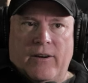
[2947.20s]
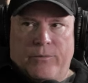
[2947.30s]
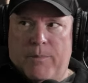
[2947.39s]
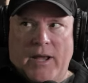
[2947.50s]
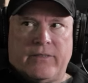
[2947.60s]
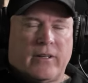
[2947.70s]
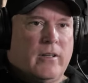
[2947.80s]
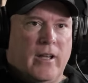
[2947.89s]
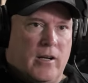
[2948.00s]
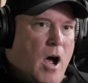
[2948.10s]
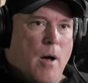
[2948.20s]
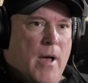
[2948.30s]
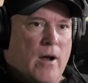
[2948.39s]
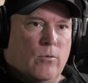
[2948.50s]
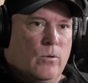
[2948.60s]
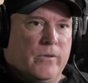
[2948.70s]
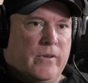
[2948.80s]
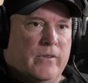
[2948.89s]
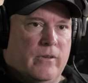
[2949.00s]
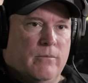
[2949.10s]
there's basically a combat rule
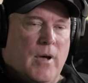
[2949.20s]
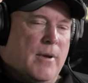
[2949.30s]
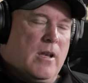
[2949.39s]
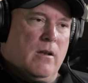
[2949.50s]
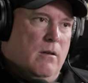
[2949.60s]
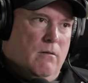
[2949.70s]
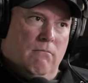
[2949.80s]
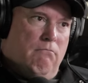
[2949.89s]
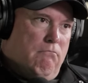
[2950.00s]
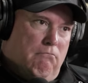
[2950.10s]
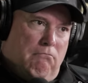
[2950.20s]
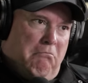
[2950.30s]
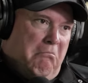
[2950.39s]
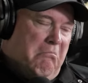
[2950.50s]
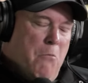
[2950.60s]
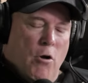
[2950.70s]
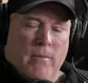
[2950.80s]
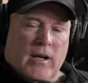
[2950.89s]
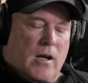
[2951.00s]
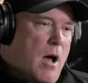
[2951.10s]
system. You already have movement and combat.
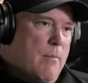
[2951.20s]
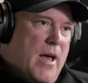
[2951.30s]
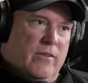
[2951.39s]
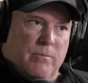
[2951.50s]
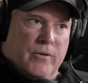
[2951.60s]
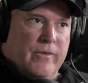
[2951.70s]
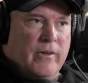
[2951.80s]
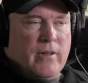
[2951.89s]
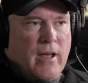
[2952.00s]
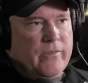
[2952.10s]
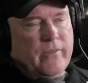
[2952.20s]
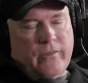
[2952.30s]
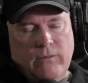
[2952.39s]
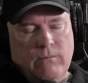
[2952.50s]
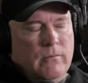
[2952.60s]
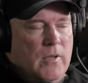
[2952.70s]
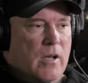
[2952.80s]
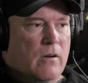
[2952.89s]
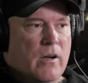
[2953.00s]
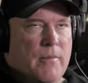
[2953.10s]
Movement and combat percentile system, you
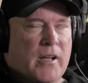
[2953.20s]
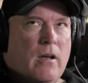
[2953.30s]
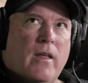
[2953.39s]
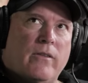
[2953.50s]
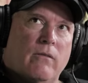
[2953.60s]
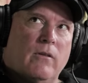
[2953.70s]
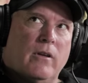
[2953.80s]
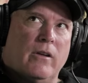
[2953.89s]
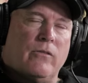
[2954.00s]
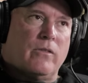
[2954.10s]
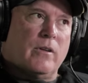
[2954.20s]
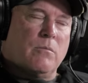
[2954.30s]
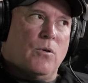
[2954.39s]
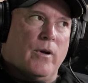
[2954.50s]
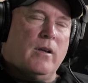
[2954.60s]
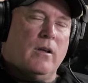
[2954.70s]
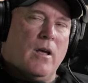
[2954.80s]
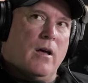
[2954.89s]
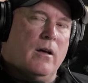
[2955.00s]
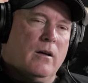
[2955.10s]
know, and I'm like, oh, that's a really interesting point.
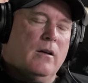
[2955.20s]
In some